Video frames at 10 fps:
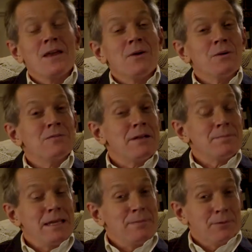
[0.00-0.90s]
We've read
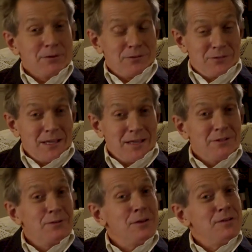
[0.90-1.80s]
many books together,
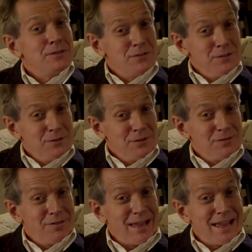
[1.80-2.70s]
22, in
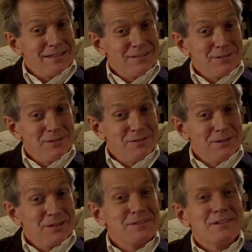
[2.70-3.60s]
fact. If you
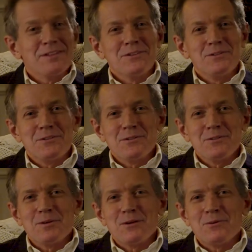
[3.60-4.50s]
look at the
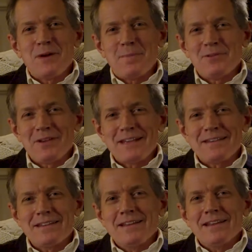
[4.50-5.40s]
YouTube website,
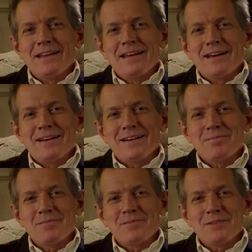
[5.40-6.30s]

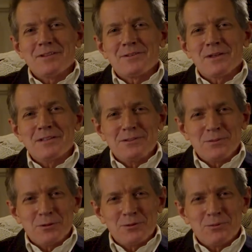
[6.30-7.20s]
um, the 22
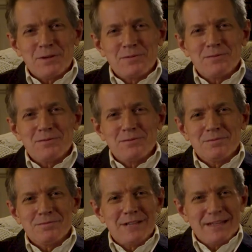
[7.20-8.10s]
books we've
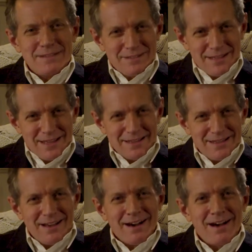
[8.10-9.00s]
read
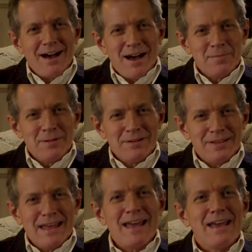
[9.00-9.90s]
together are up
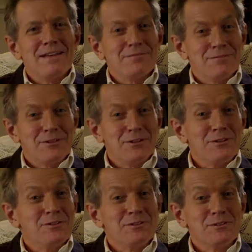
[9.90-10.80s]
there for you
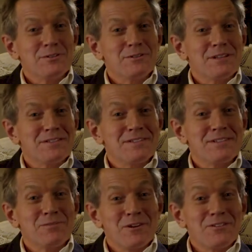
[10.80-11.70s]
to listen
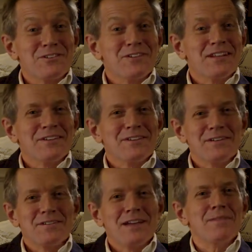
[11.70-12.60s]
and watch in your
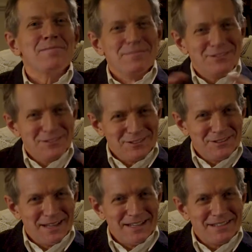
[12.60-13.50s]
own time, should you
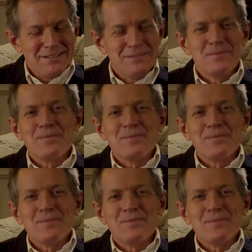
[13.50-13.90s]
like to.